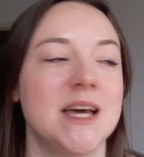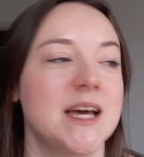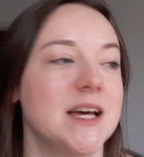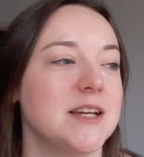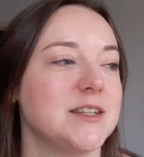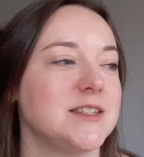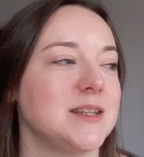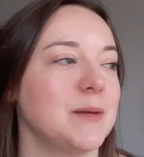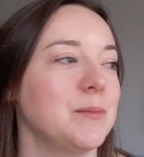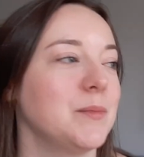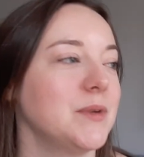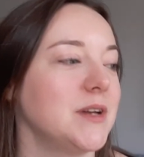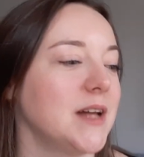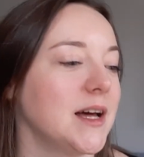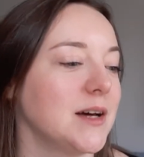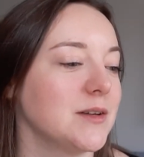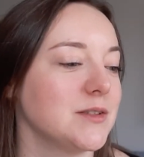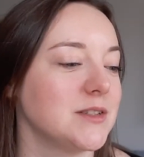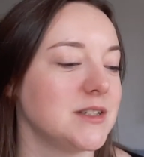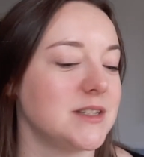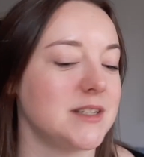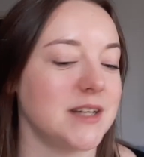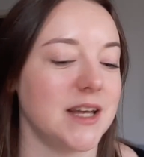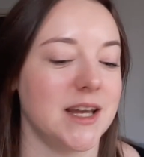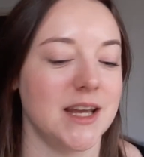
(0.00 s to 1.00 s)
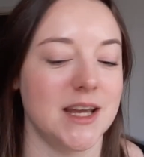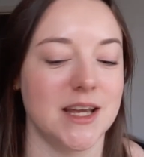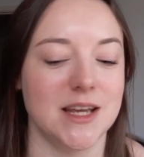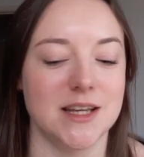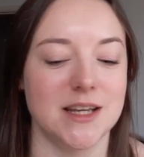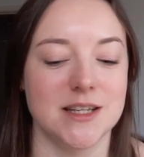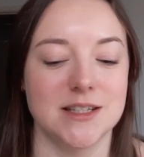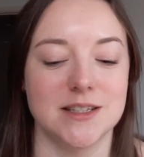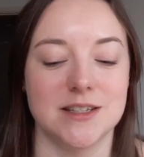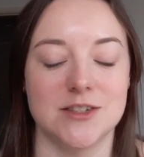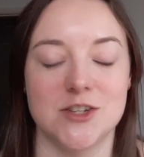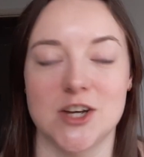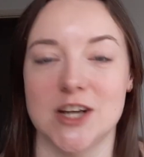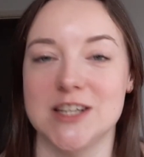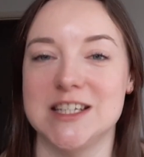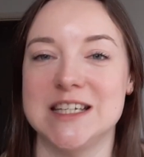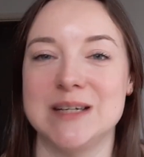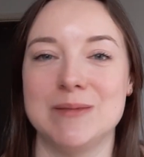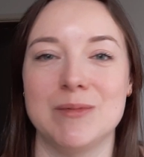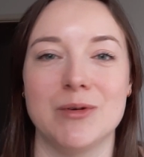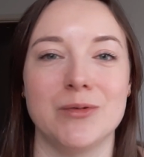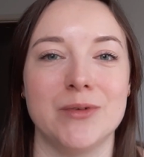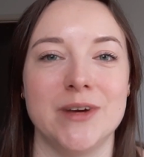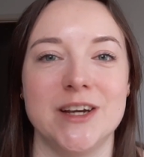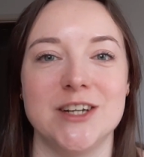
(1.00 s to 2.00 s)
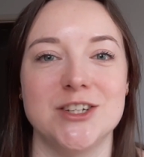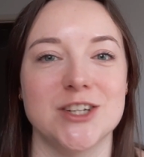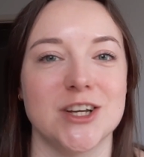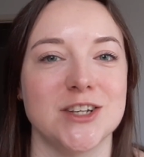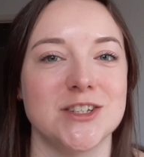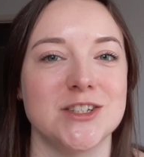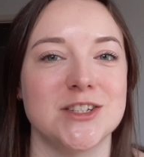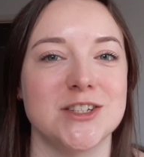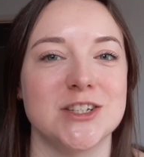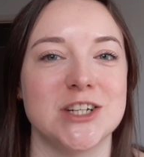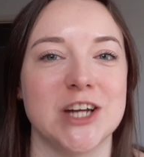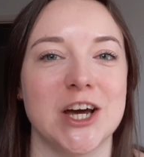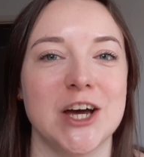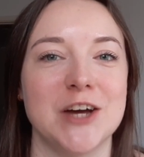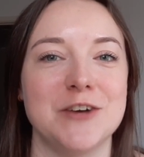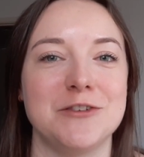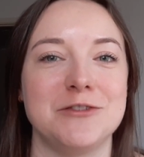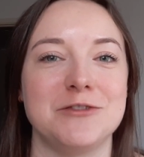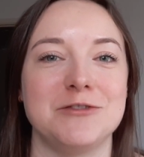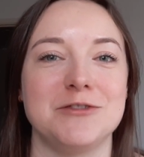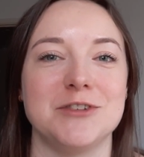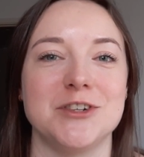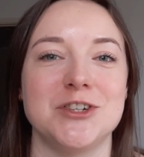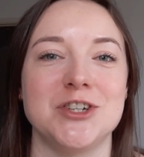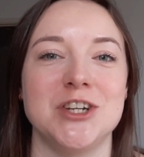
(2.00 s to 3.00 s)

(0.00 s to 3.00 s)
Someone else is Jessie Marie Does Stuff.